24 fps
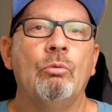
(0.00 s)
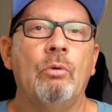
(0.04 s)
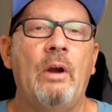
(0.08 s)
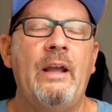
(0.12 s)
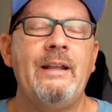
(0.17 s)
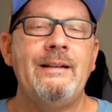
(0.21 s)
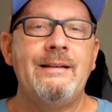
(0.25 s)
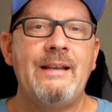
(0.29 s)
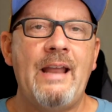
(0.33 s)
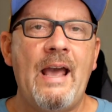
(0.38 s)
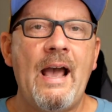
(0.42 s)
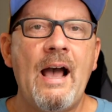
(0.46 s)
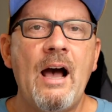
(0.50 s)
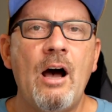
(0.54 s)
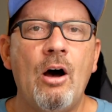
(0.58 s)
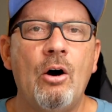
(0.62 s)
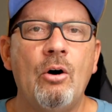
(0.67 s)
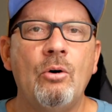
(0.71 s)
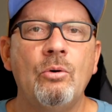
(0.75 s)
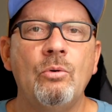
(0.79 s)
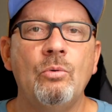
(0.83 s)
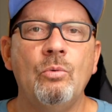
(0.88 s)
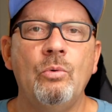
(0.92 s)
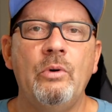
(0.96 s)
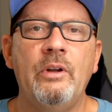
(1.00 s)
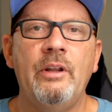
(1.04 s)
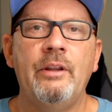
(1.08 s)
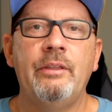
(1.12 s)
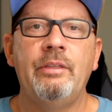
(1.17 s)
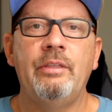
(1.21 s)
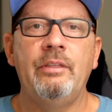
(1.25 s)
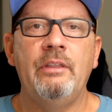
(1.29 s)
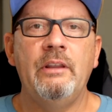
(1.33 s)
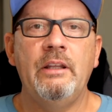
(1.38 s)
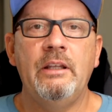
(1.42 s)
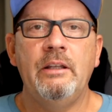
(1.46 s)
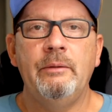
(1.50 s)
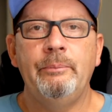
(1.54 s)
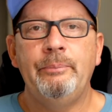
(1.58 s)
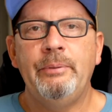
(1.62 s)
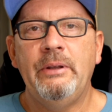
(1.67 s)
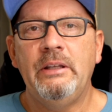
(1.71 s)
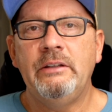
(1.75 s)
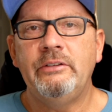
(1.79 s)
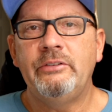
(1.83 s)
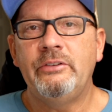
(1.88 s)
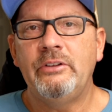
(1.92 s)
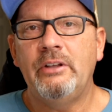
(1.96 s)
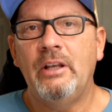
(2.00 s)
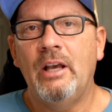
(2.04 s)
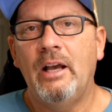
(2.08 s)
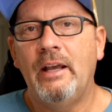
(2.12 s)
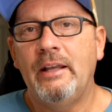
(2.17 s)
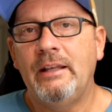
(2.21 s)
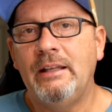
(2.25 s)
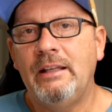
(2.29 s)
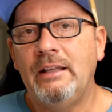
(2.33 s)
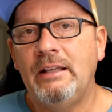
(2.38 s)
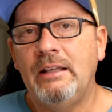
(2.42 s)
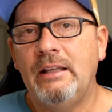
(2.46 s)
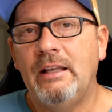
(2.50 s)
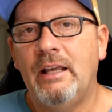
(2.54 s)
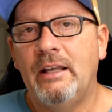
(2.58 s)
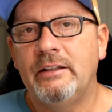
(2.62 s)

Right now with the PCIe